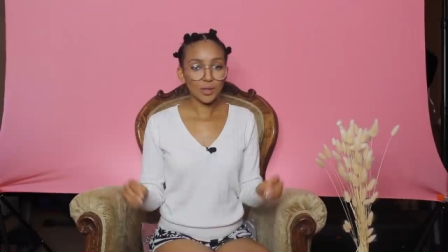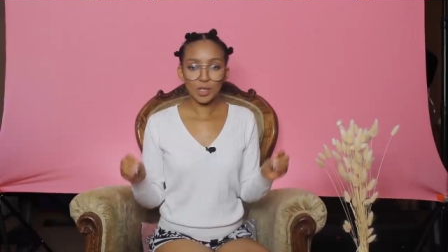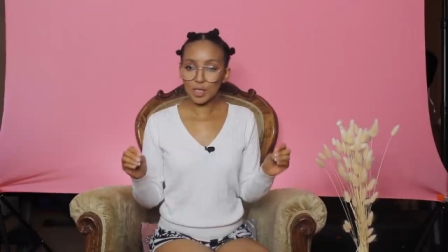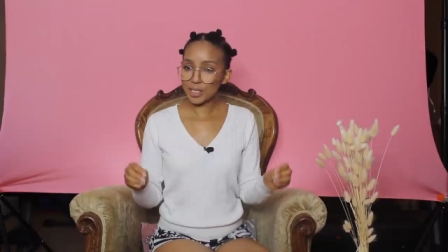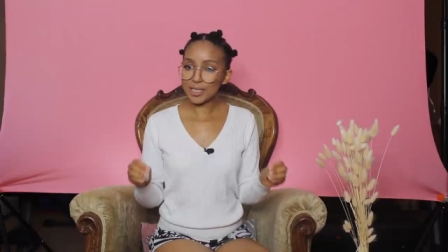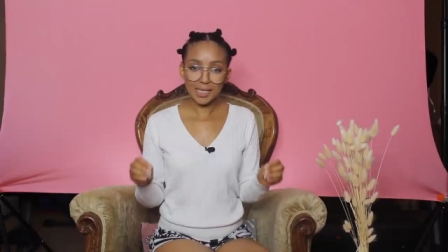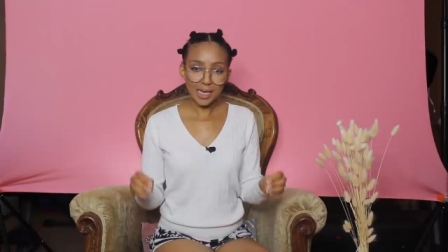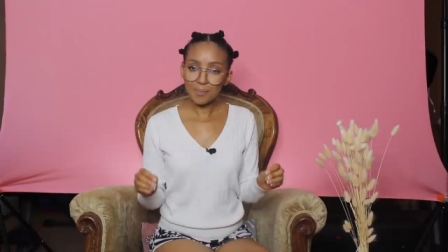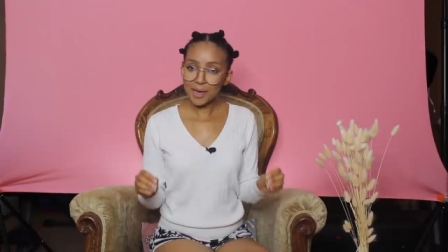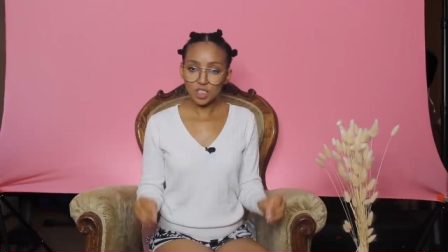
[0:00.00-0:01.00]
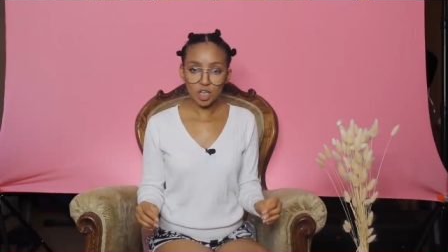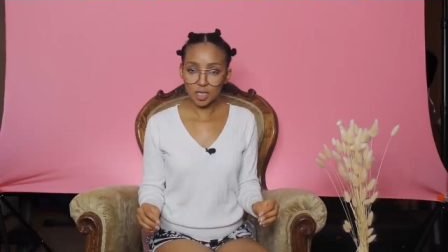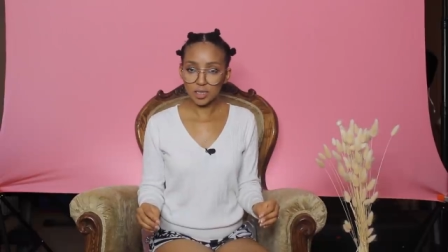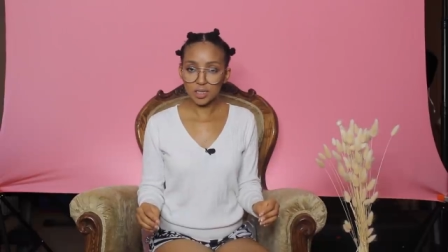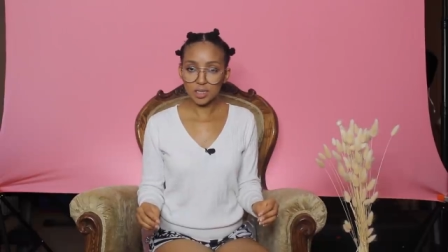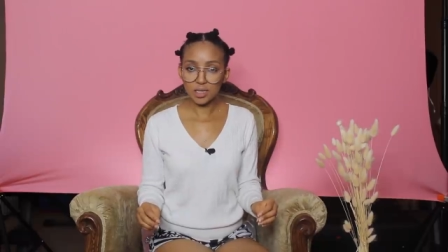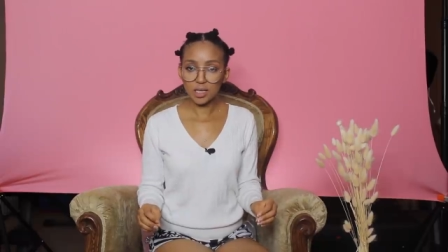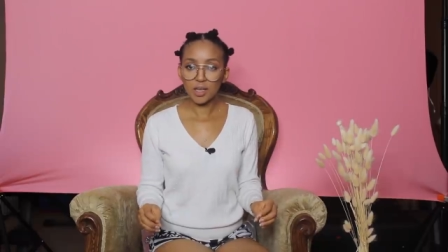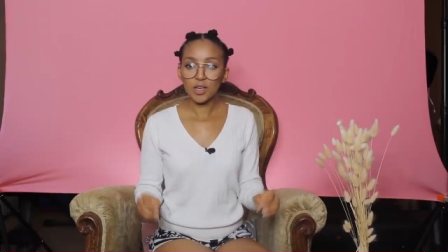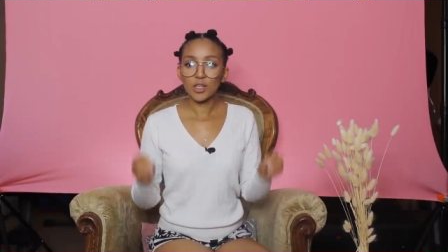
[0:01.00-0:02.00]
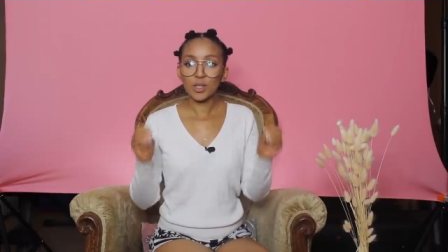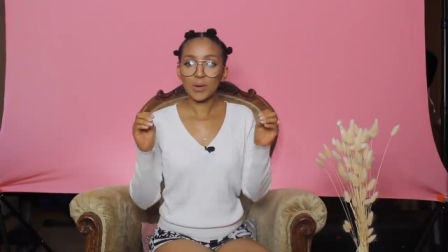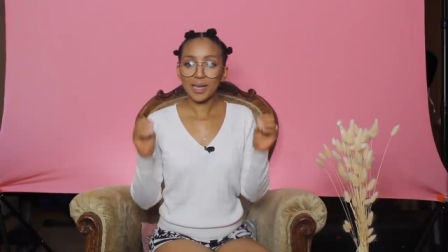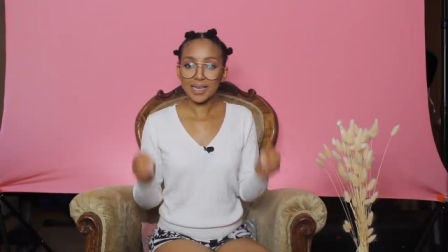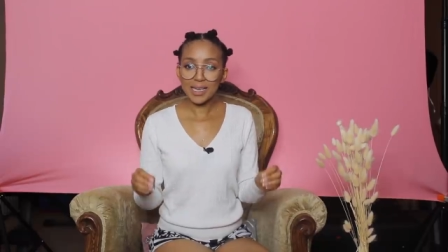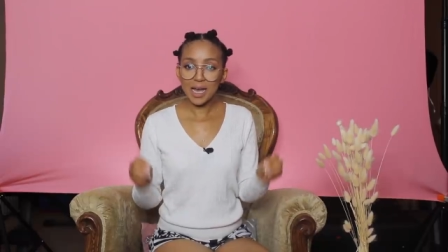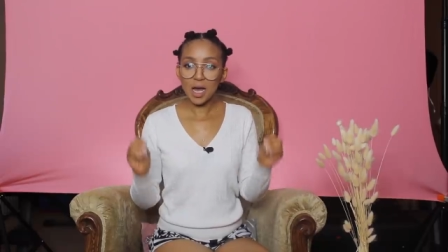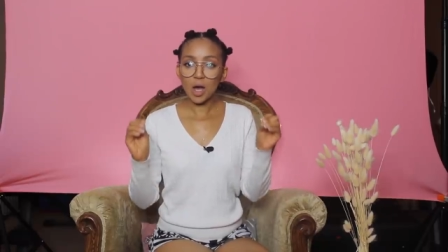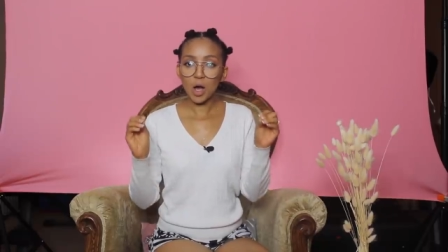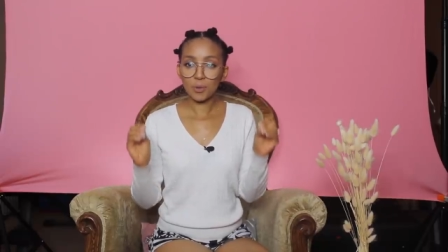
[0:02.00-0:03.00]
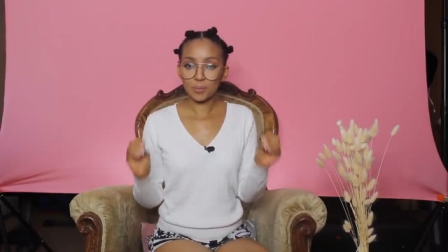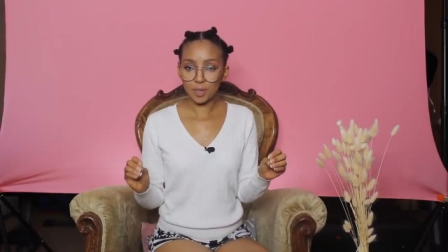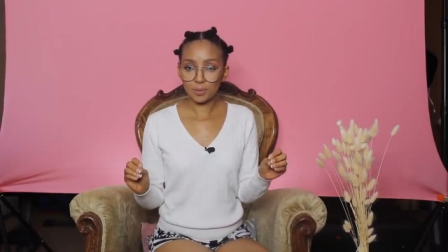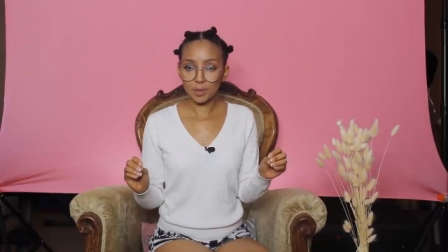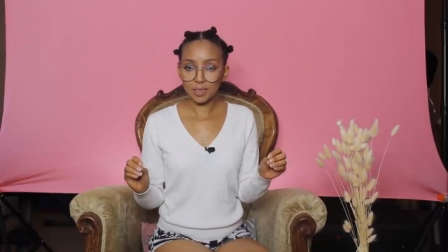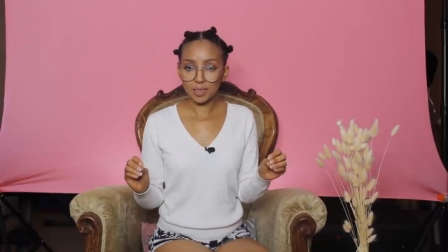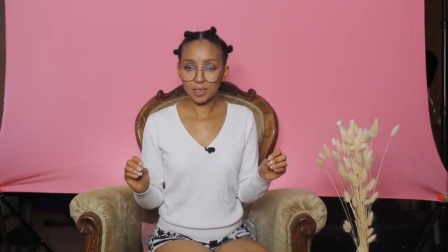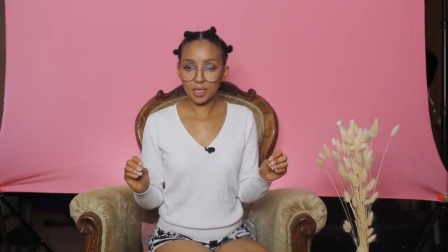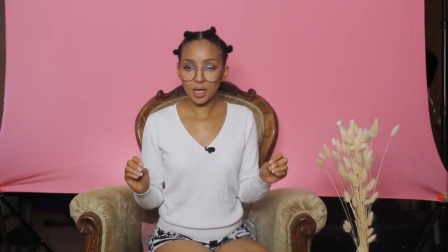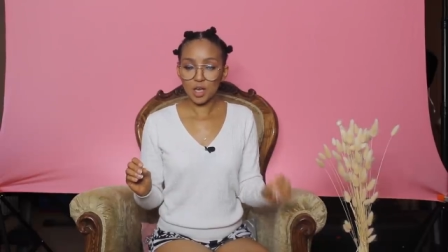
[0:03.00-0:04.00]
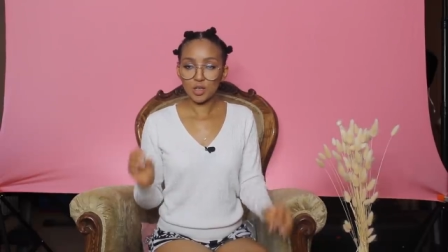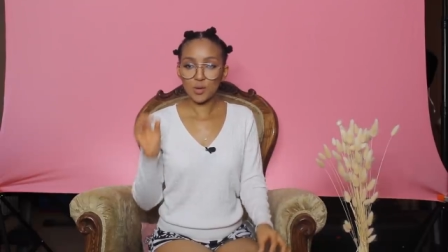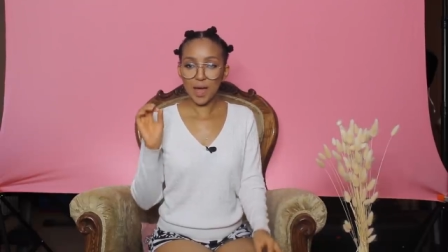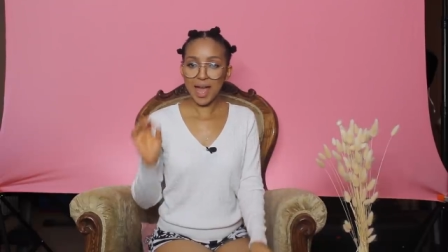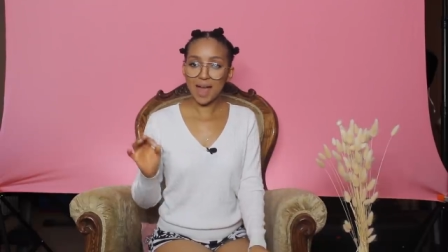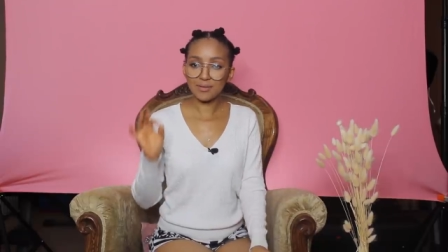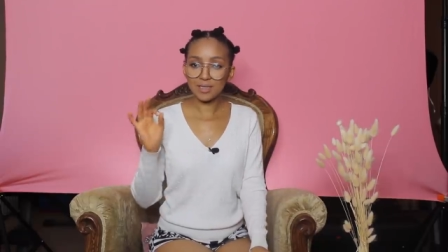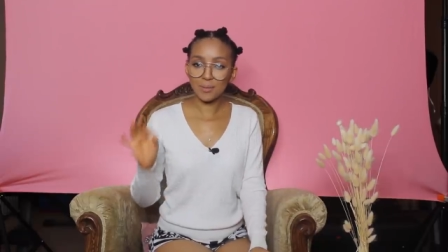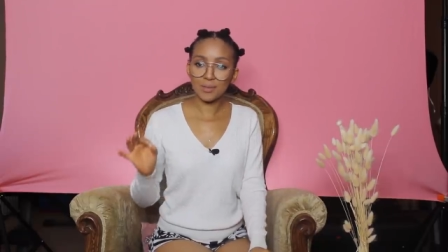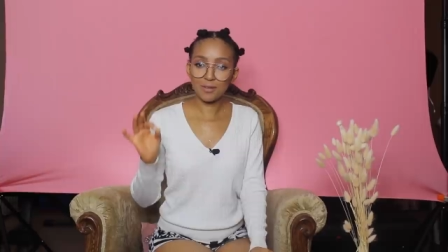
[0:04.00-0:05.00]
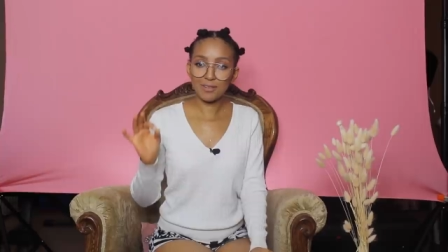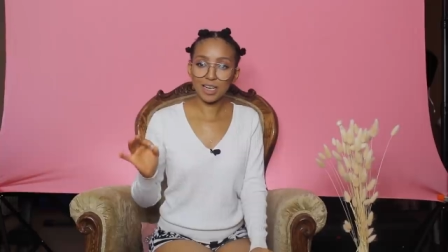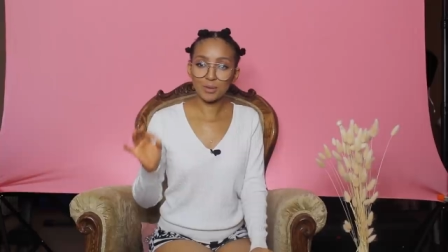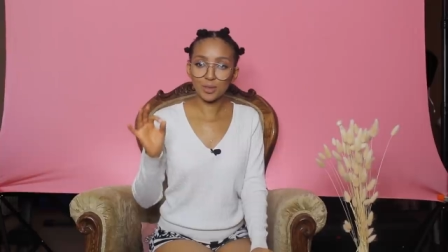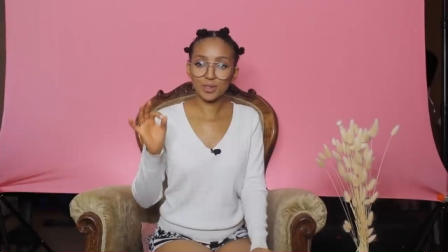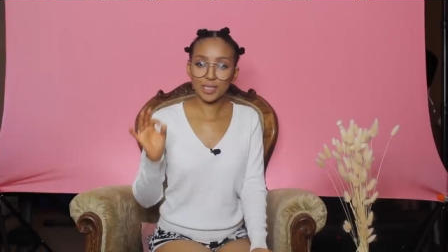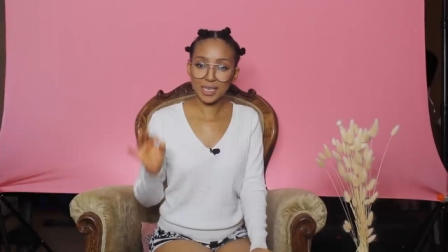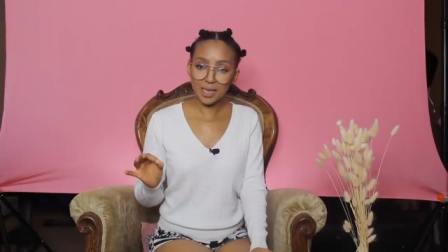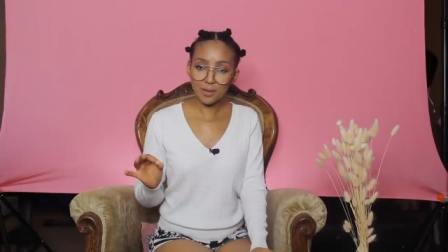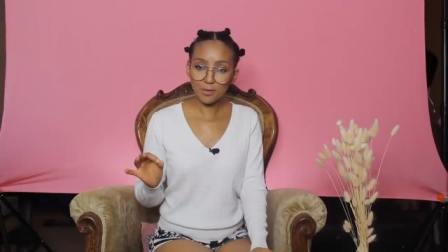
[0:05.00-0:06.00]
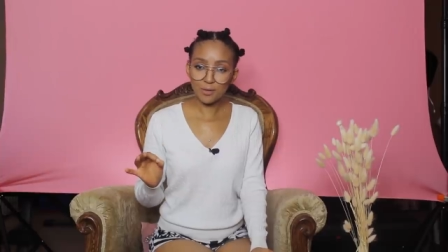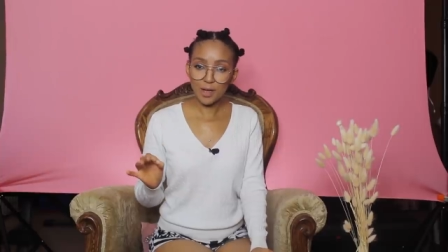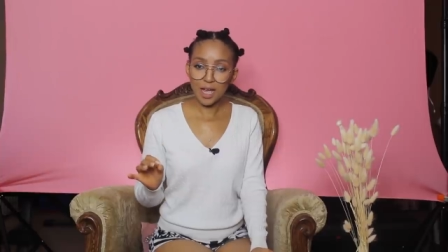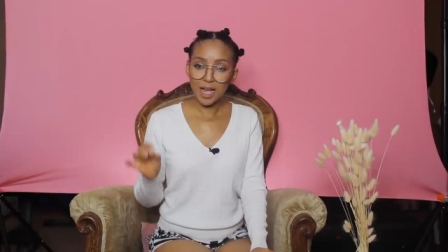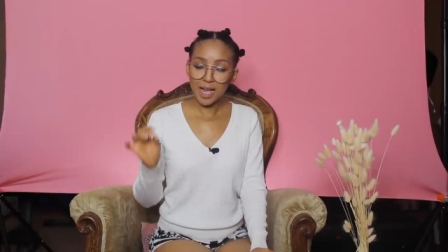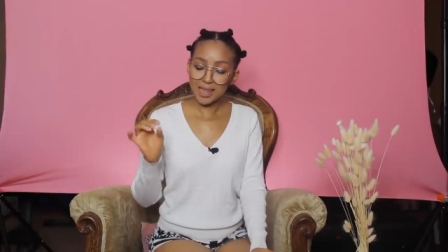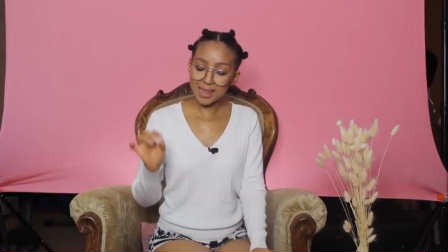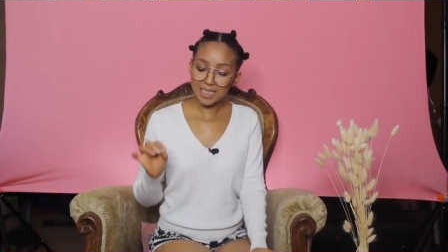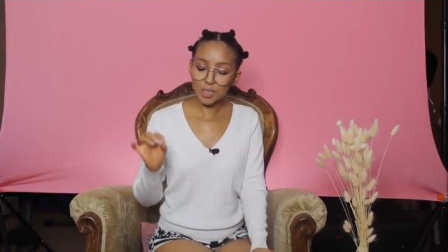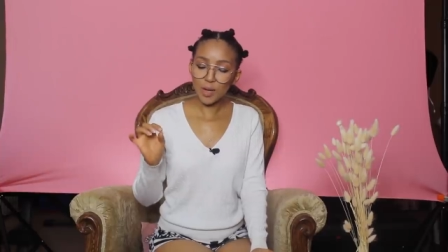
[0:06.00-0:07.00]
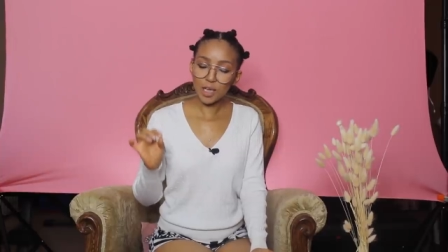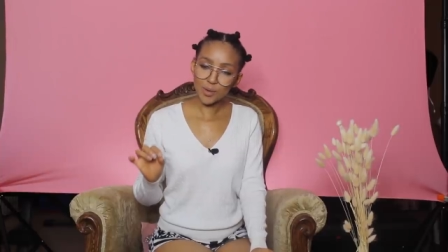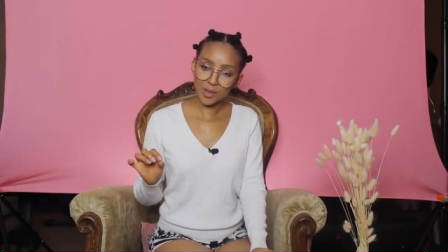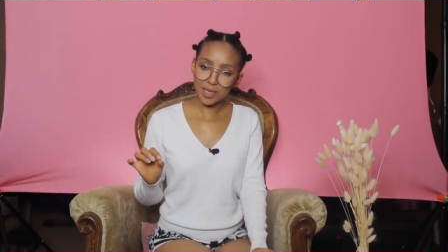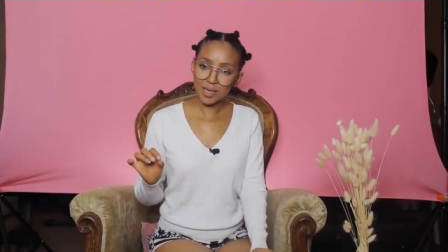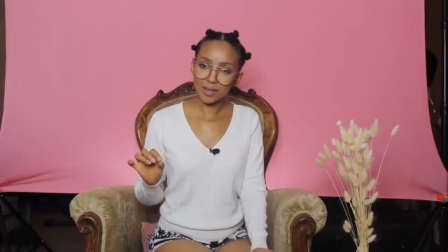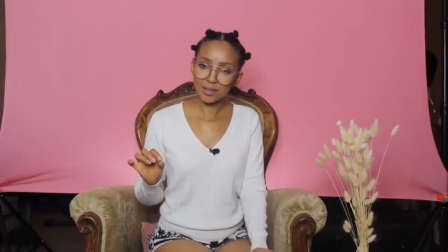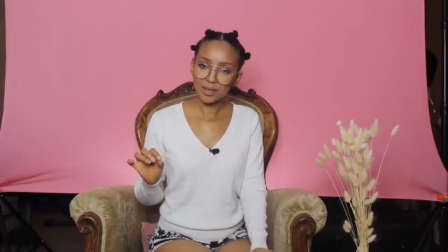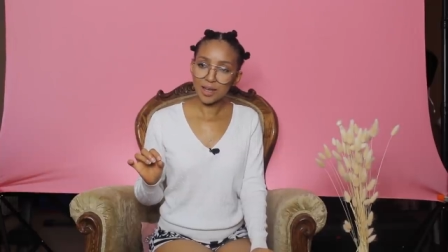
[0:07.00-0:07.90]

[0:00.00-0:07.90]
You're not here by chance. You are here on purpose. You have something valuable to give, and that's why you're here.